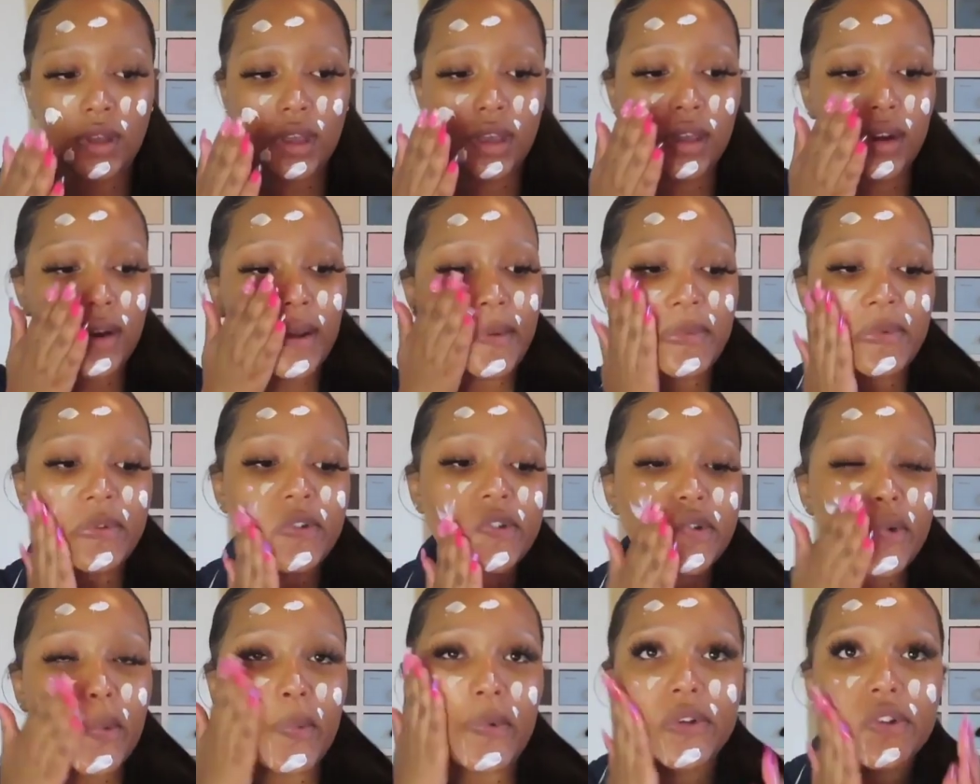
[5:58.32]
And I'm
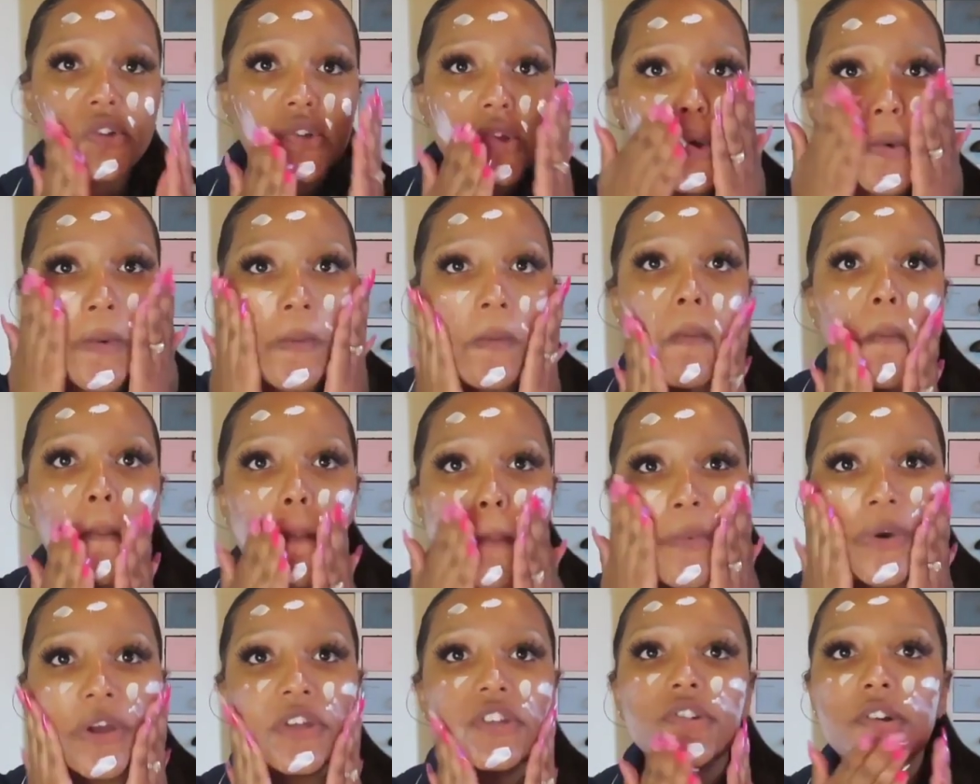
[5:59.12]
just going to
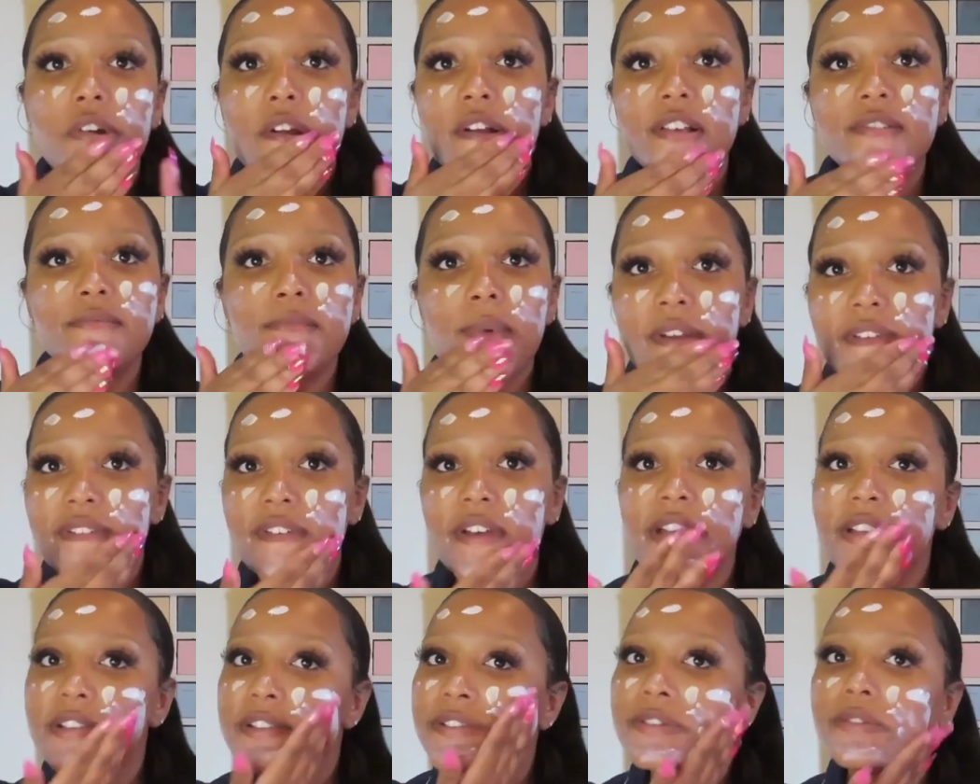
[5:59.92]
moisturize my
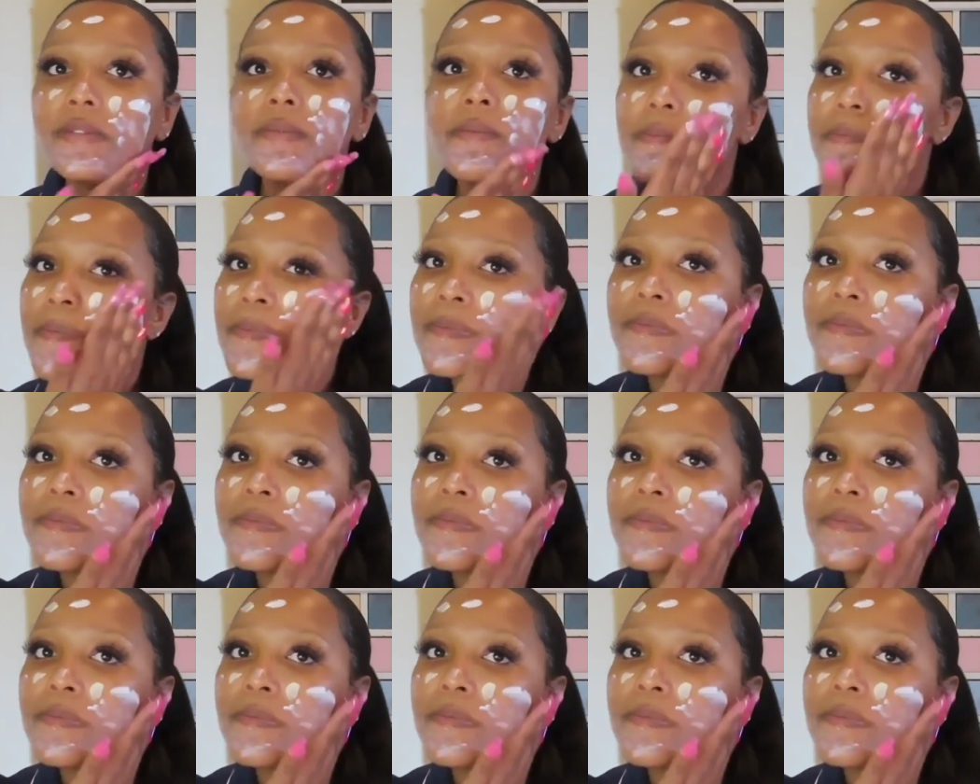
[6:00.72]
face.